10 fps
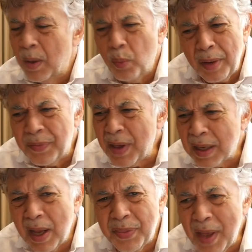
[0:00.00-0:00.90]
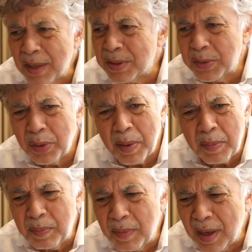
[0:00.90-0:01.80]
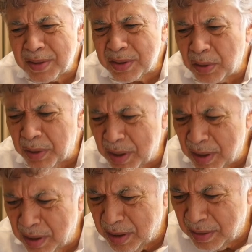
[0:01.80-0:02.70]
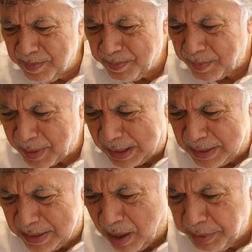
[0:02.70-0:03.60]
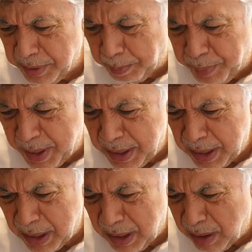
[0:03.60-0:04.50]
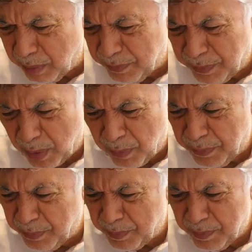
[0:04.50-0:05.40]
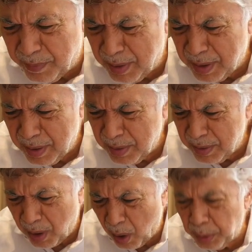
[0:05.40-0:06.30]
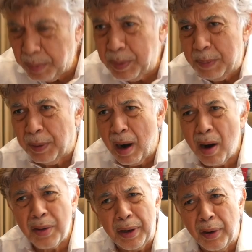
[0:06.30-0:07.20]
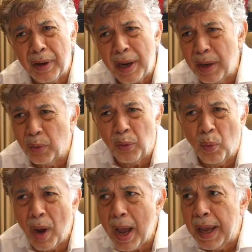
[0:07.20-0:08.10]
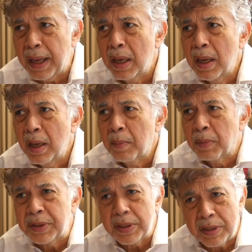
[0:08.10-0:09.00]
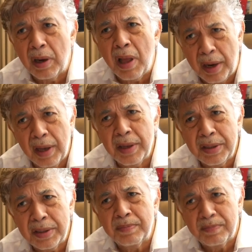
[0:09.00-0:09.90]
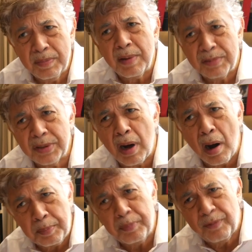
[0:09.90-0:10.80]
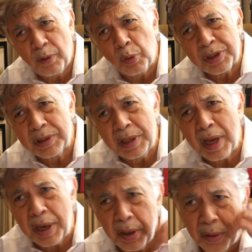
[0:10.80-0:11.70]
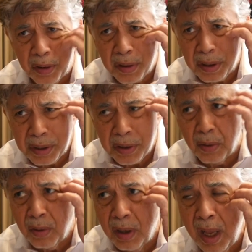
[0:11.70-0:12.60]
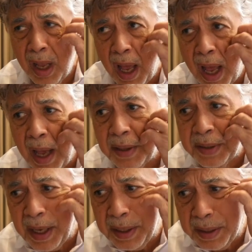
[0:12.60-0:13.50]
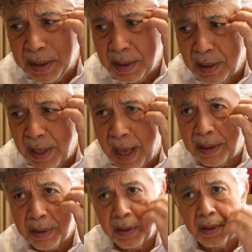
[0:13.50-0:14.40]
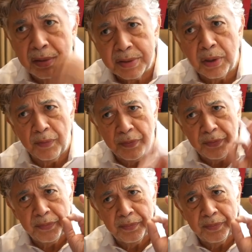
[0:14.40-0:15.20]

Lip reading: Well, thanks to a certain underpinning of how the people are there, and I don't know why, but there's a lot of sharp folks in that area, you know, that like their stuff